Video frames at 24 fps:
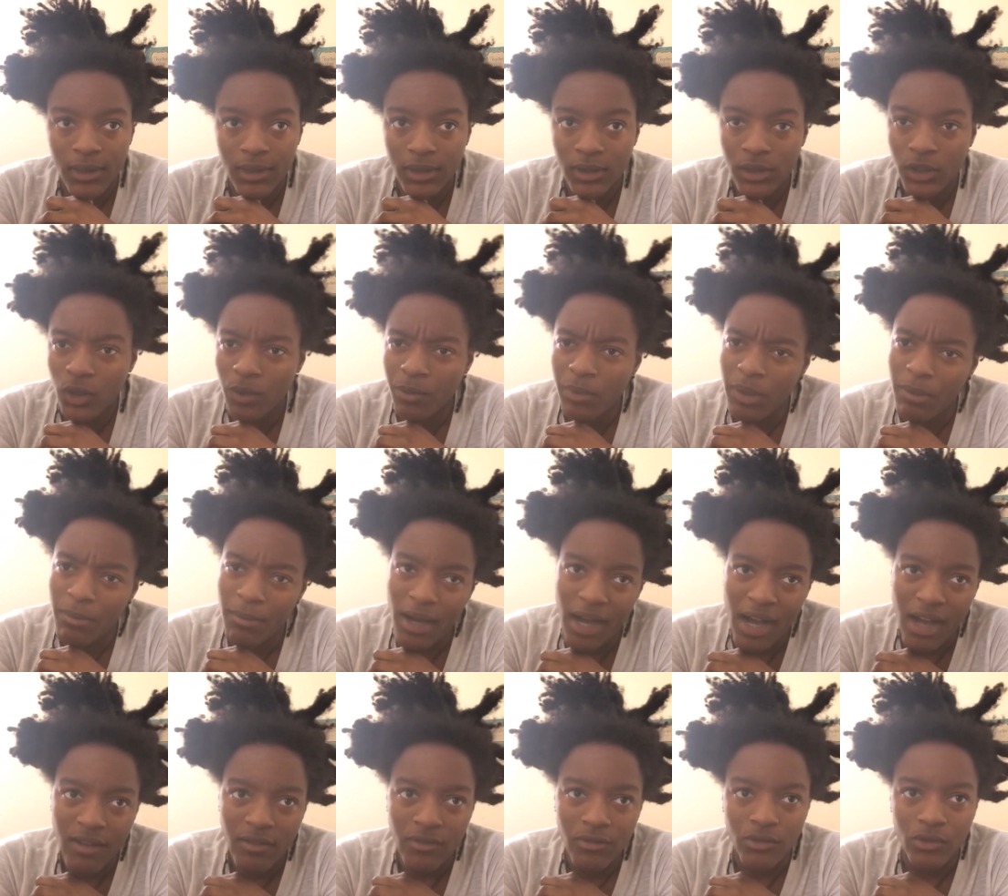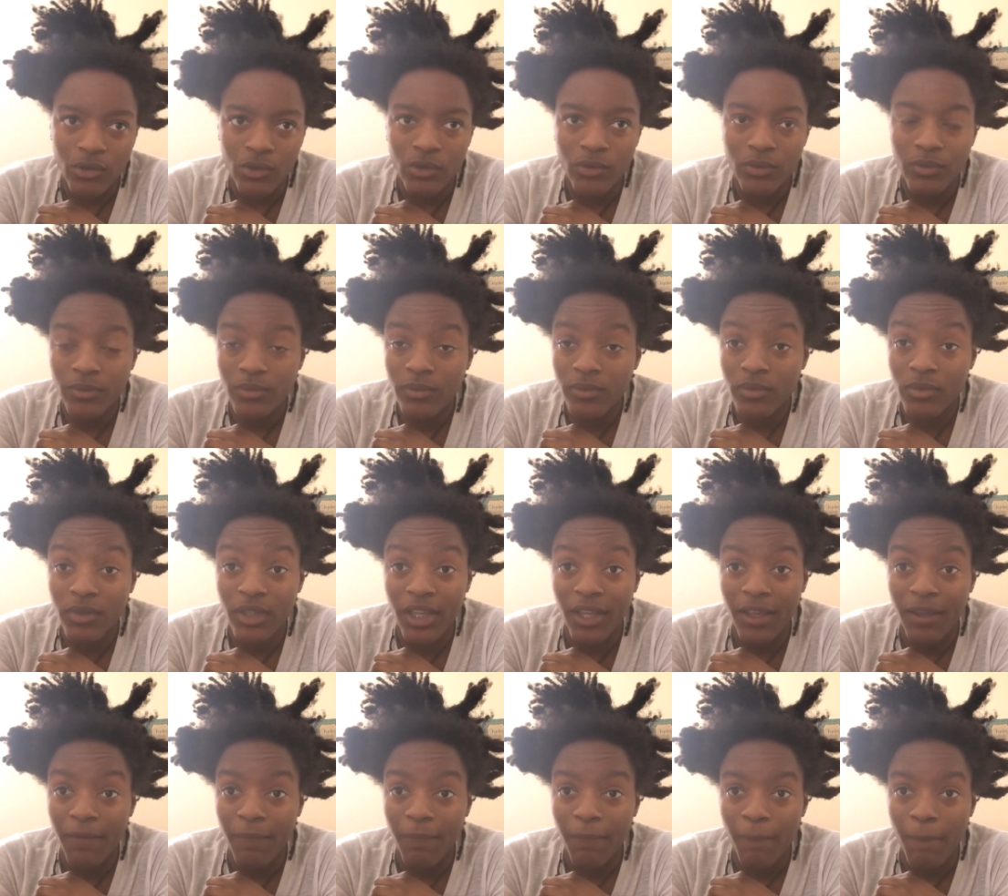So be mindful
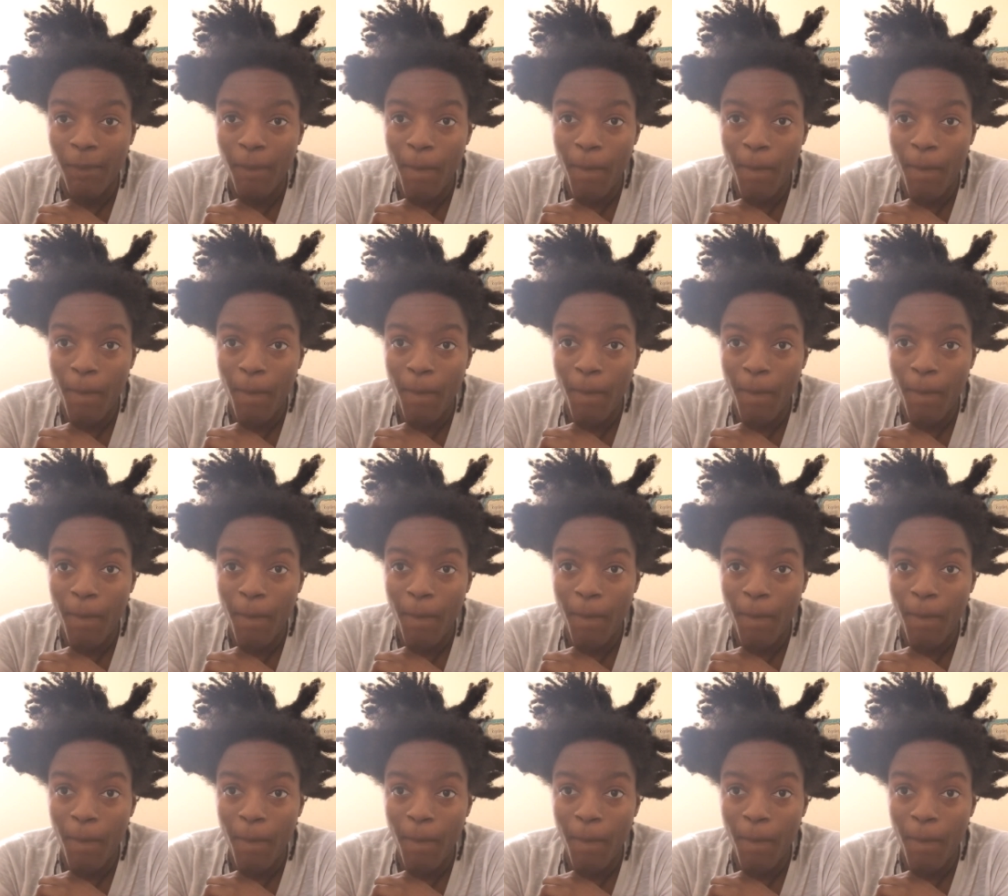and